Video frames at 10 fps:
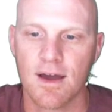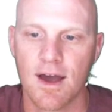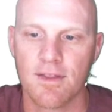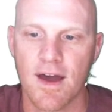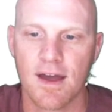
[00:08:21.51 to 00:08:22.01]

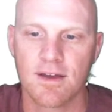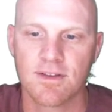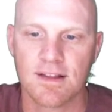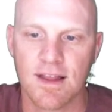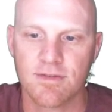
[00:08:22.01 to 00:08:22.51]
and that
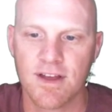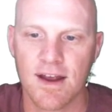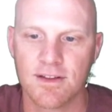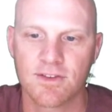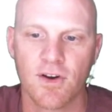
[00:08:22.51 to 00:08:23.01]
is a
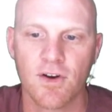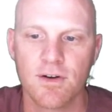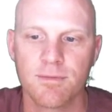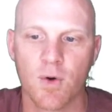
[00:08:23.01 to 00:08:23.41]
left-handed turn,